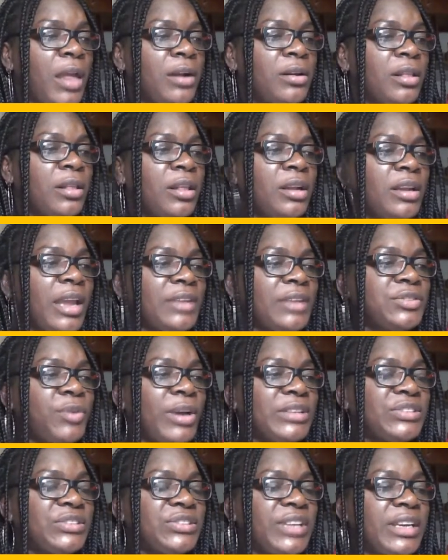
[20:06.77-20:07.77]
The next
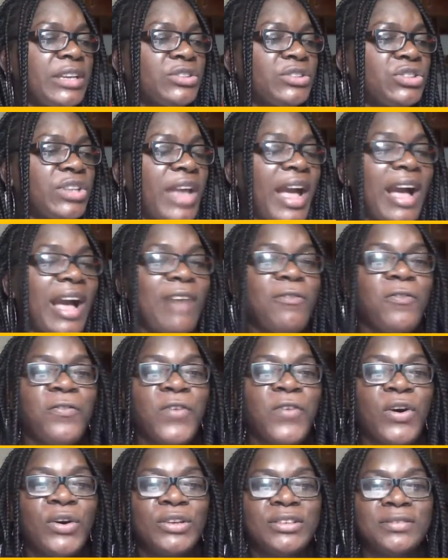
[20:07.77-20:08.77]
one say you should have
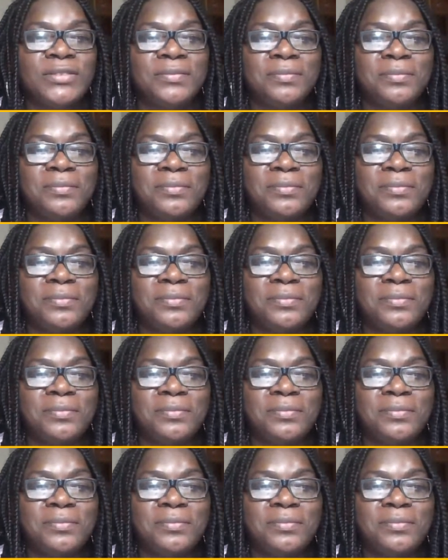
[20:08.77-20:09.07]
fun.